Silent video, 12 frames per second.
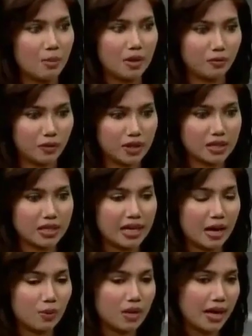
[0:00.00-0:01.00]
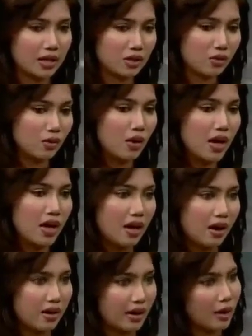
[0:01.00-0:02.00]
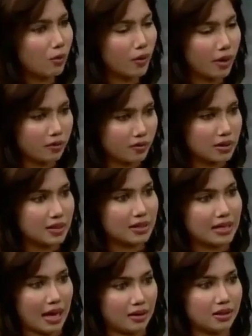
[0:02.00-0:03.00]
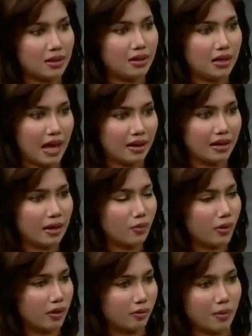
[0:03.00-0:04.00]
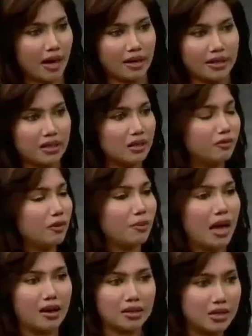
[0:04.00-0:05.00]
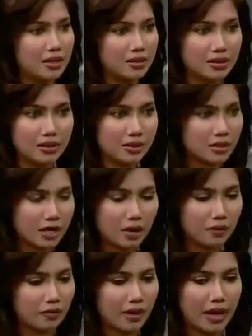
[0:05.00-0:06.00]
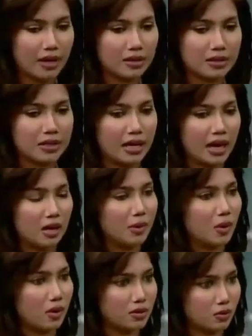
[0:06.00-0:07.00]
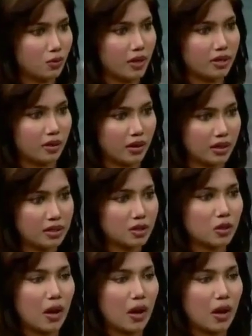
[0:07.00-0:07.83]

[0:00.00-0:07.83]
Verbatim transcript: but firstly I would like to uh, get rid of this scandal and get rid of my legal formalities and stuff and then I'll be concentrating on it.